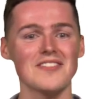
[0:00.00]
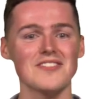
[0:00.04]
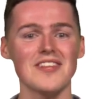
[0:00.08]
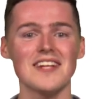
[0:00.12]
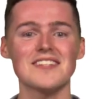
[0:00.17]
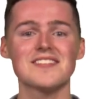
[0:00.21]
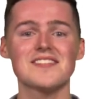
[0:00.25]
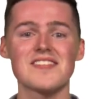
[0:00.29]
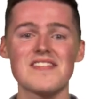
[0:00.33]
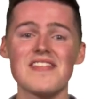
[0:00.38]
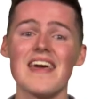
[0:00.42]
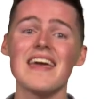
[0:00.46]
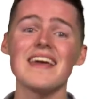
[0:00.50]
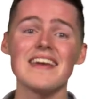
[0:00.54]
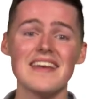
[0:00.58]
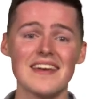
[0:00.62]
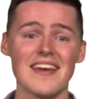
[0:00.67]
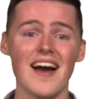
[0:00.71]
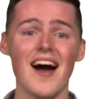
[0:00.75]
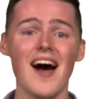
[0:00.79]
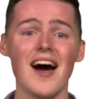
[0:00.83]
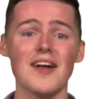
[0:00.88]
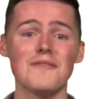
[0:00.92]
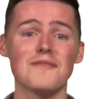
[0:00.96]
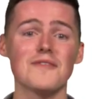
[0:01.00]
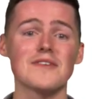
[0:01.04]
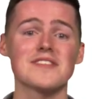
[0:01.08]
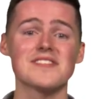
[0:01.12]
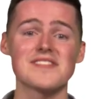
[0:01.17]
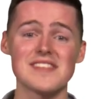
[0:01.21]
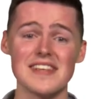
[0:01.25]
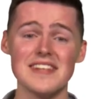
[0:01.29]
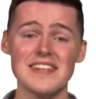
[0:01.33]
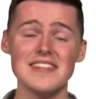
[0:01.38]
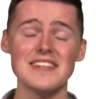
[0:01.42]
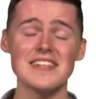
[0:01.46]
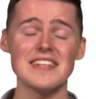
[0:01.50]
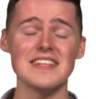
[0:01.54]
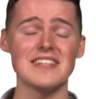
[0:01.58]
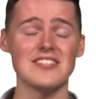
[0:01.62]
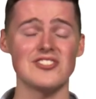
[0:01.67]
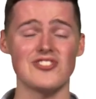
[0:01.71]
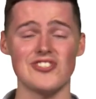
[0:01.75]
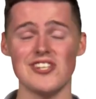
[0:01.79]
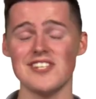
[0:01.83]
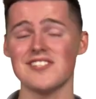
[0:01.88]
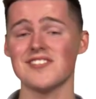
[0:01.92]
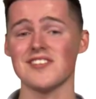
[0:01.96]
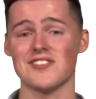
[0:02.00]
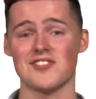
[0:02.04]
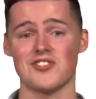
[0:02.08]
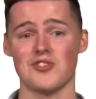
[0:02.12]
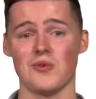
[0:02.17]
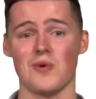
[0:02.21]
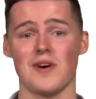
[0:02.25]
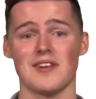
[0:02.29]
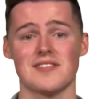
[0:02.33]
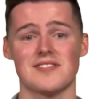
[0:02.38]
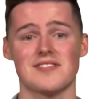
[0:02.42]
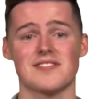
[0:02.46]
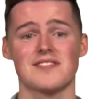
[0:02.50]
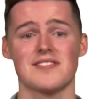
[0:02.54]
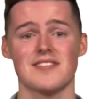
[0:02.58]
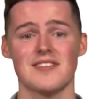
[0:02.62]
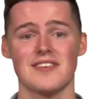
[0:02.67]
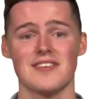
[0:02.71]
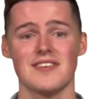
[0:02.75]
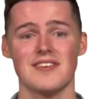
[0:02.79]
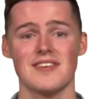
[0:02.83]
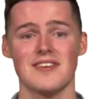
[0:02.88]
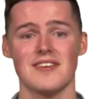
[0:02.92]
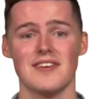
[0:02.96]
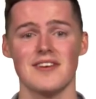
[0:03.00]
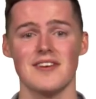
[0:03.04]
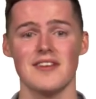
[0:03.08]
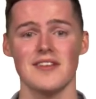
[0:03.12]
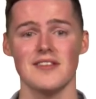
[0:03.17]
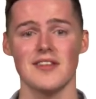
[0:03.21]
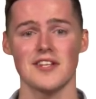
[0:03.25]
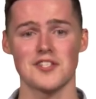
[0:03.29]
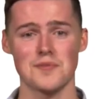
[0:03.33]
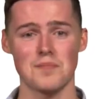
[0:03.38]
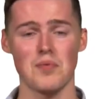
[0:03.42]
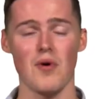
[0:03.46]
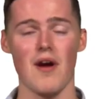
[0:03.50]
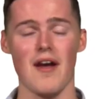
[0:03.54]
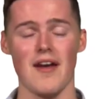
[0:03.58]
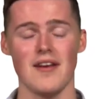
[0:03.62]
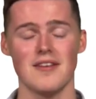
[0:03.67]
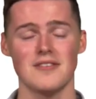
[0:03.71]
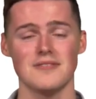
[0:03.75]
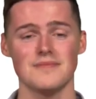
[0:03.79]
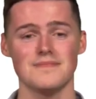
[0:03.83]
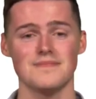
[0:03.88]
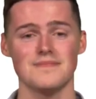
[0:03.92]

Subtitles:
let's thank God for sending Jesus to us. Let's pray.